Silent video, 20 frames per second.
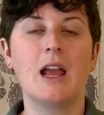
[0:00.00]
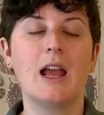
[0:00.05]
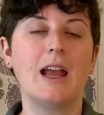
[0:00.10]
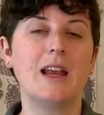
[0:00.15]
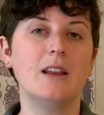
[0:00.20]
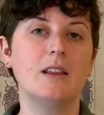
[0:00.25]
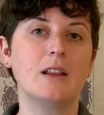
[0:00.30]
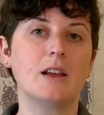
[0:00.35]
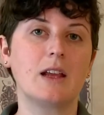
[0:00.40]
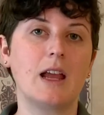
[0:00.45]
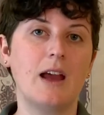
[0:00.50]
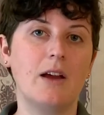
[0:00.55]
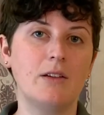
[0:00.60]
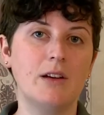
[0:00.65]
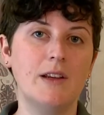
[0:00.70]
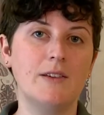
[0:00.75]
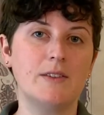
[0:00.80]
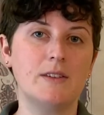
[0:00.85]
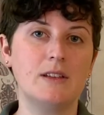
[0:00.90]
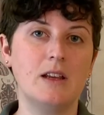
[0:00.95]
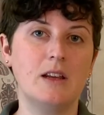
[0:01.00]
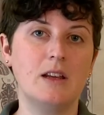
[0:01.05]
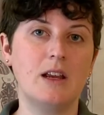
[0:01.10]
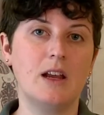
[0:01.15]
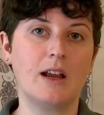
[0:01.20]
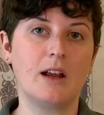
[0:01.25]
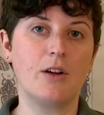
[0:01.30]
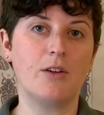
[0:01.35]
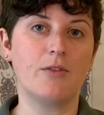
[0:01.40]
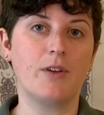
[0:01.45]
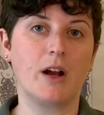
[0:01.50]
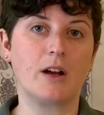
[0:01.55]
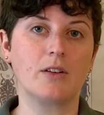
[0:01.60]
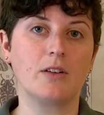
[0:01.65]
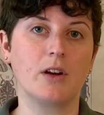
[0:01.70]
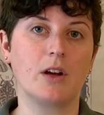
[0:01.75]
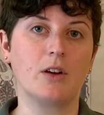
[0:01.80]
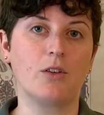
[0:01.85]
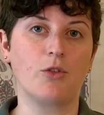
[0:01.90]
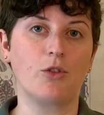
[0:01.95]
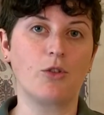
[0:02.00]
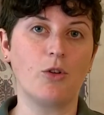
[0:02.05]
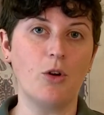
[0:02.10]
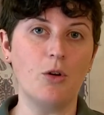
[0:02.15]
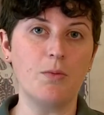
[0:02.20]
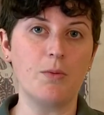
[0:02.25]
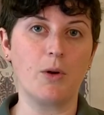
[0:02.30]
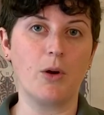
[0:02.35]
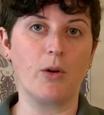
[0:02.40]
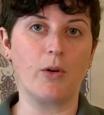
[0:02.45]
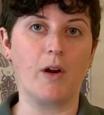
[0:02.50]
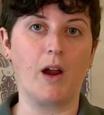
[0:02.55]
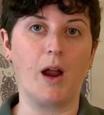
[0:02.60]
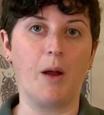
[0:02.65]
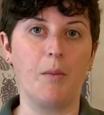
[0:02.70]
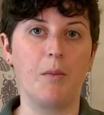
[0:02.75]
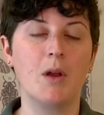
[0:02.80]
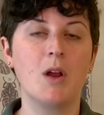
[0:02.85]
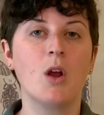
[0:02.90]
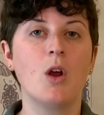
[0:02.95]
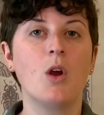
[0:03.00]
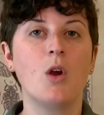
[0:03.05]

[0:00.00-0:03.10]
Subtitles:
In the County of San Diego Vector Control Program,